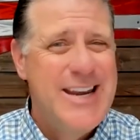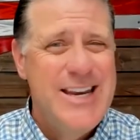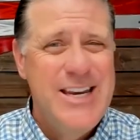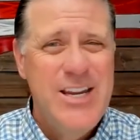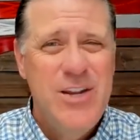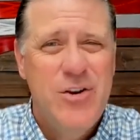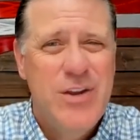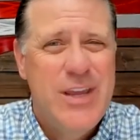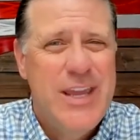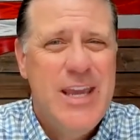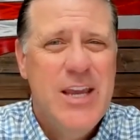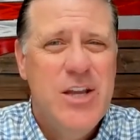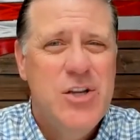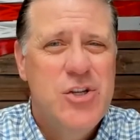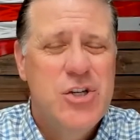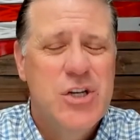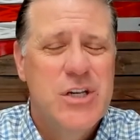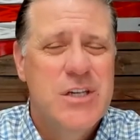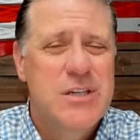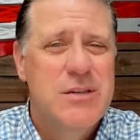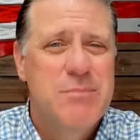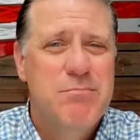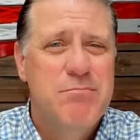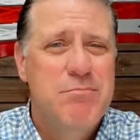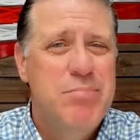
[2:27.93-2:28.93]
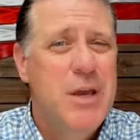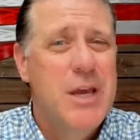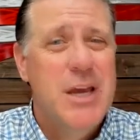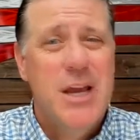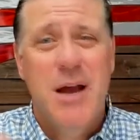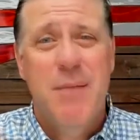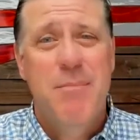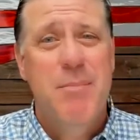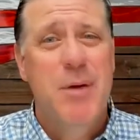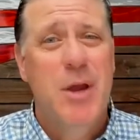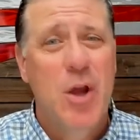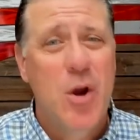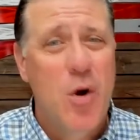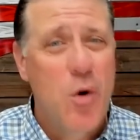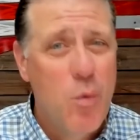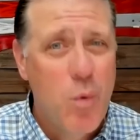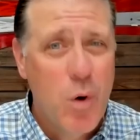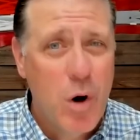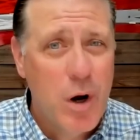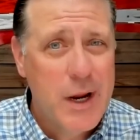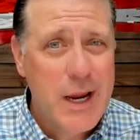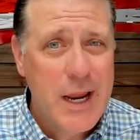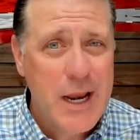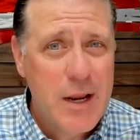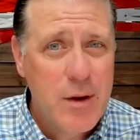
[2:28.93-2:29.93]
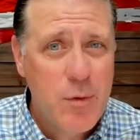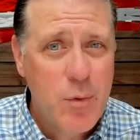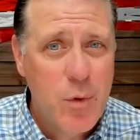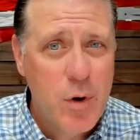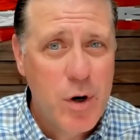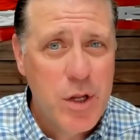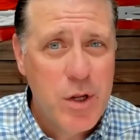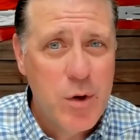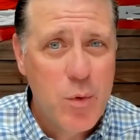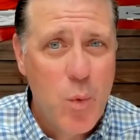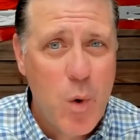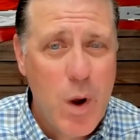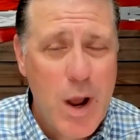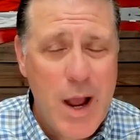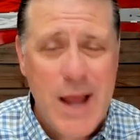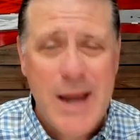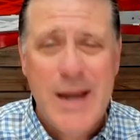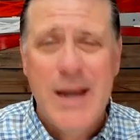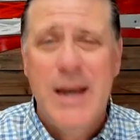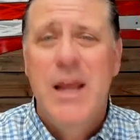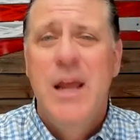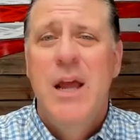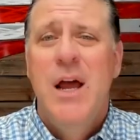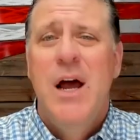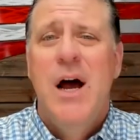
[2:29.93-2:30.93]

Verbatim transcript: You can't just pick up and go work anywhere you want.